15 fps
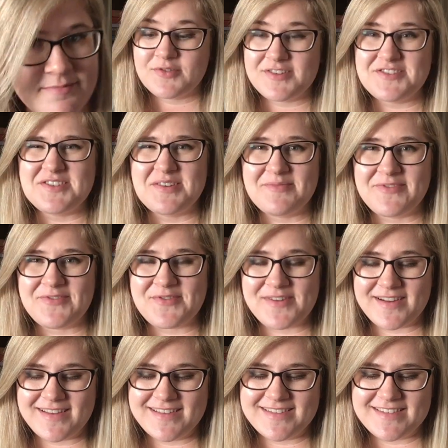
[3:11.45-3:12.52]
Question number four
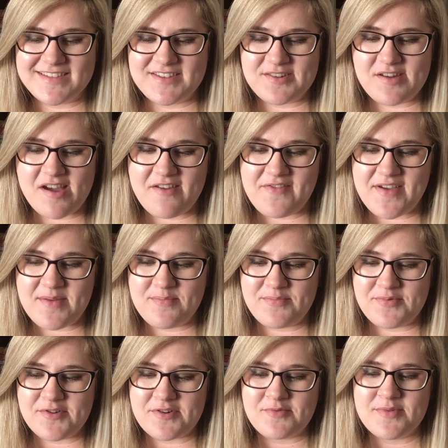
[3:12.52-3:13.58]
is, do you have a
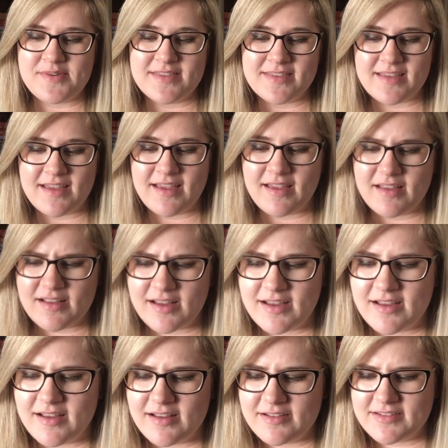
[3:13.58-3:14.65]
book with
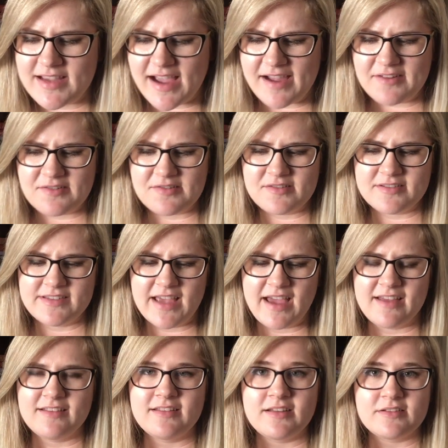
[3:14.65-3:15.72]
a title
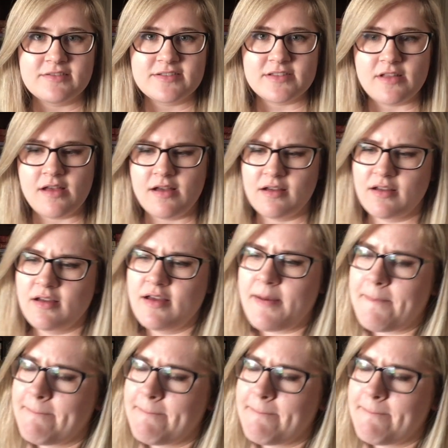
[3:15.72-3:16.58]
10 letters long?